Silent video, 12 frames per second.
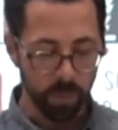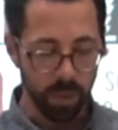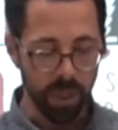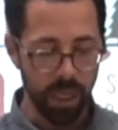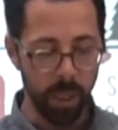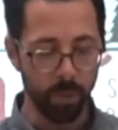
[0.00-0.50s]

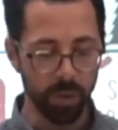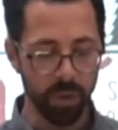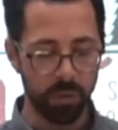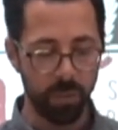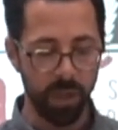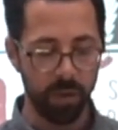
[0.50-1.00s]
He will
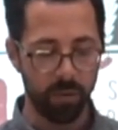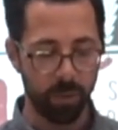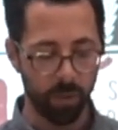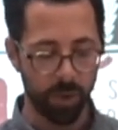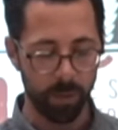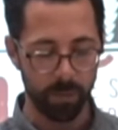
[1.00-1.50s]
speak
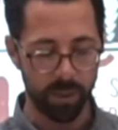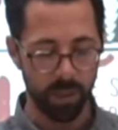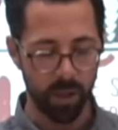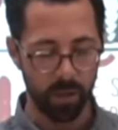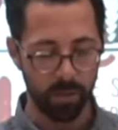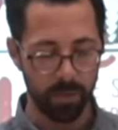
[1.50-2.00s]
for
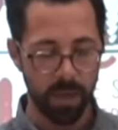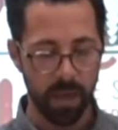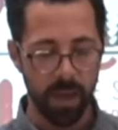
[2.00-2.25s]
himself."